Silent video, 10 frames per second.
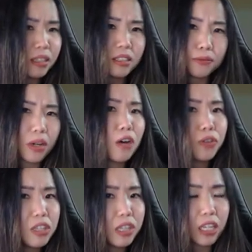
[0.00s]
the
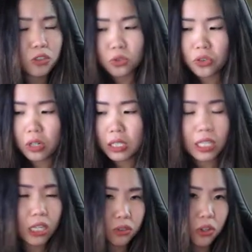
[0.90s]
Valve Index controllers,
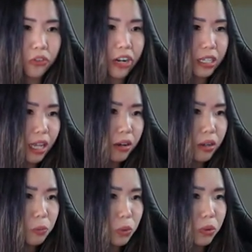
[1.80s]
let us know right now
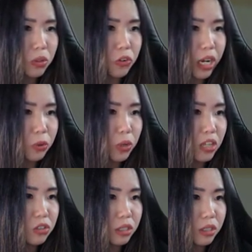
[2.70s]
and we will try to
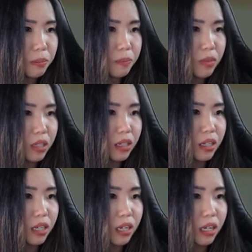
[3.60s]
answer them.
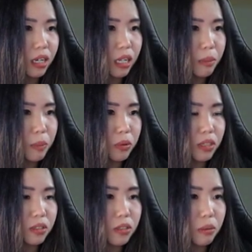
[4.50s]
Let me put
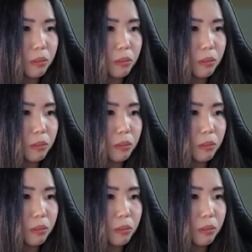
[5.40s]
this